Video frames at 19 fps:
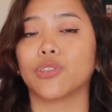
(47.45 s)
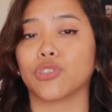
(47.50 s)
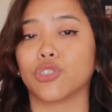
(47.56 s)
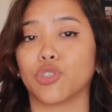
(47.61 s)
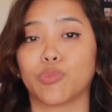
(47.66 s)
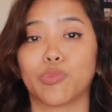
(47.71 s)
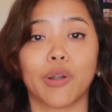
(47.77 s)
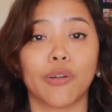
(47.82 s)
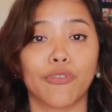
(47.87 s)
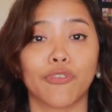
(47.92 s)
on
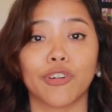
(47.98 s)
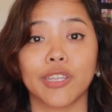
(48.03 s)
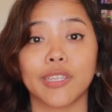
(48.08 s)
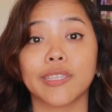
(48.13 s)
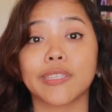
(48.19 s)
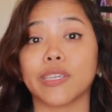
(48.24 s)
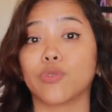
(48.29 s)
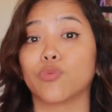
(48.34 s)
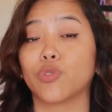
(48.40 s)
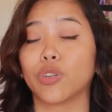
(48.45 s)
your
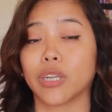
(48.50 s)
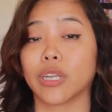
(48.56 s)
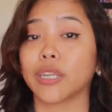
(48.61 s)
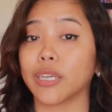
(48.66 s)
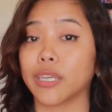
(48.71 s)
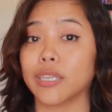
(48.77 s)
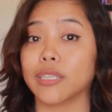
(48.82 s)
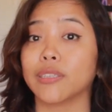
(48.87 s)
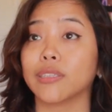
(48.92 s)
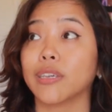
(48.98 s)
preference and what it
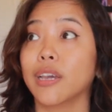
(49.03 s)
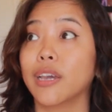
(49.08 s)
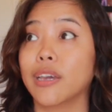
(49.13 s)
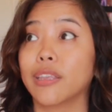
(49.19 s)
is